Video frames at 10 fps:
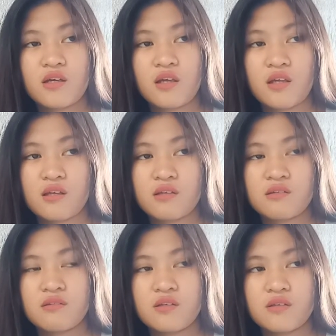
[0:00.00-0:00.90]

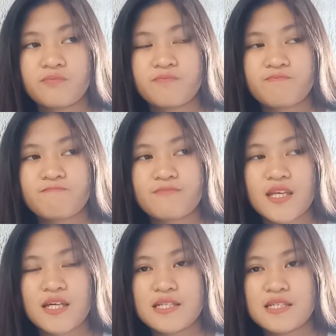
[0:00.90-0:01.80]
and
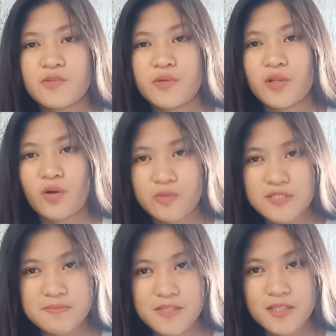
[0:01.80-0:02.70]
it will
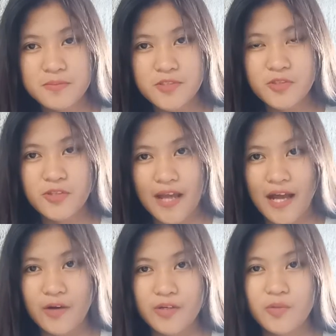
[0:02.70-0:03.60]
always be up to you and
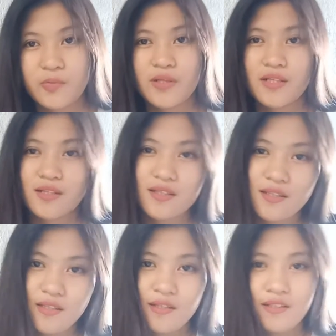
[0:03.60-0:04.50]
how it will
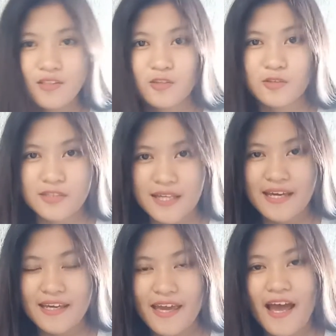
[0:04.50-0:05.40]
look
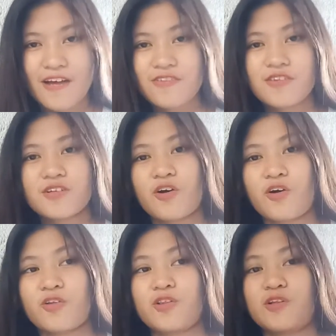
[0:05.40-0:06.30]
like after
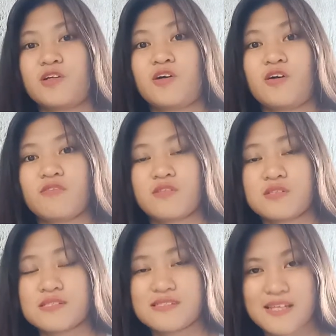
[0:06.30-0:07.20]
all of
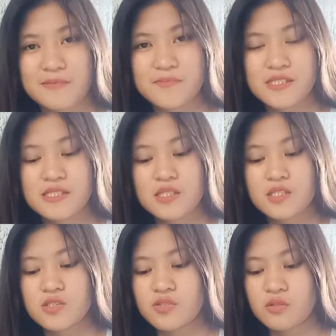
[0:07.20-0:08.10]
the steps.
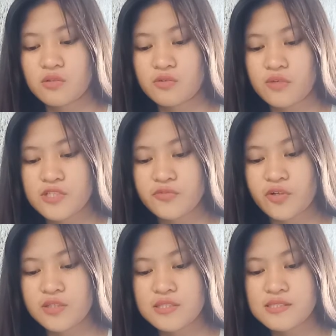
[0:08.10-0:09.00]
So as
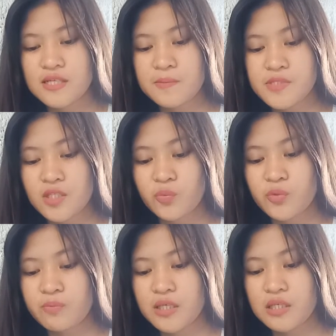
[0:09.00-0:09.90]
for the steps, it
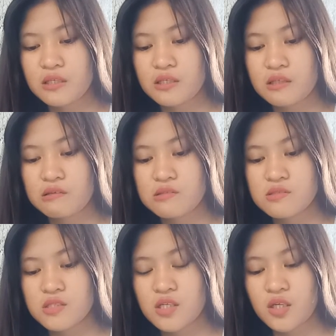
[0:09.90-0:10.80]
would be
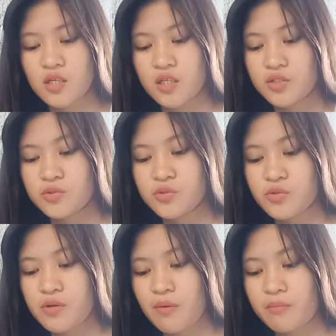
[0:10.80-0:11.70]
easy to
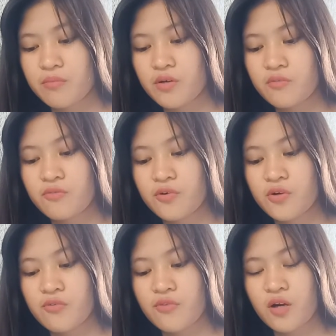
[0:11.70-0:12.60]
remember,
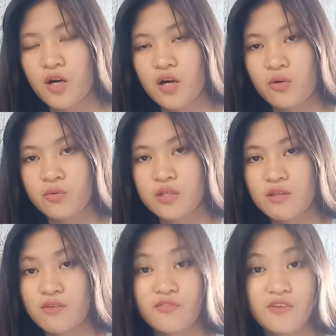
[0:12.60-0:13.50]
for there are
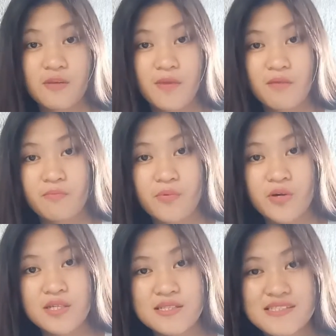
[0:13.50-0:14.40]
only 3 main
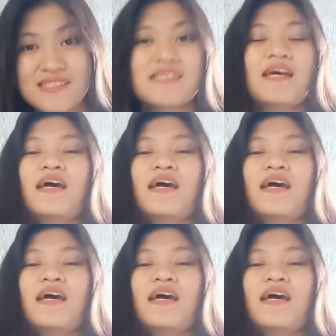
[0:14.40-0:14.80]
points.